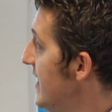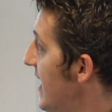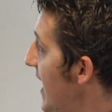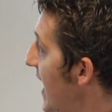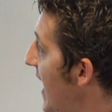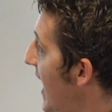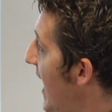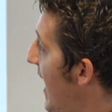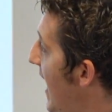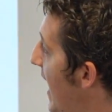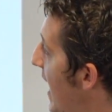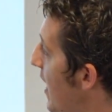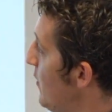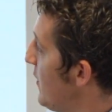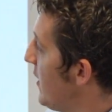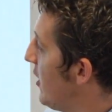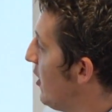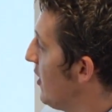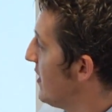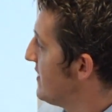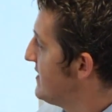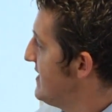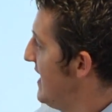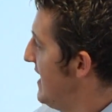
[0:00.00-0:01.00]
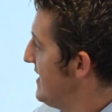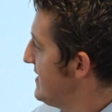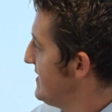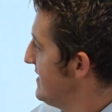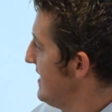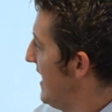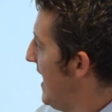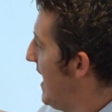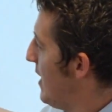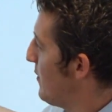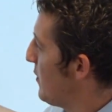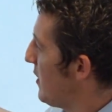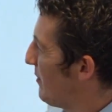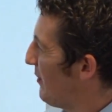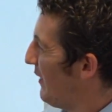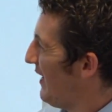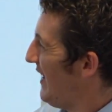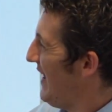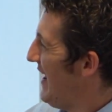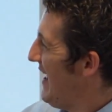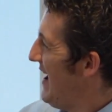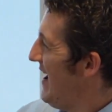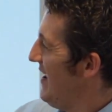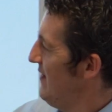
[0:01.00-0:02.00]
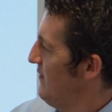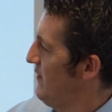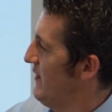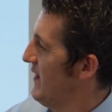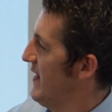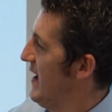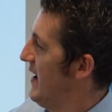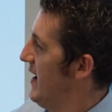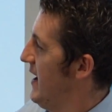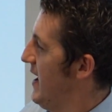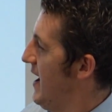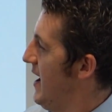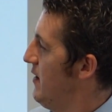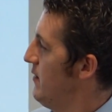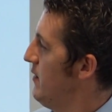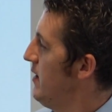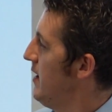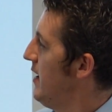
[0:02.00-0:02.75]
how we kind of test and how we plan for that now,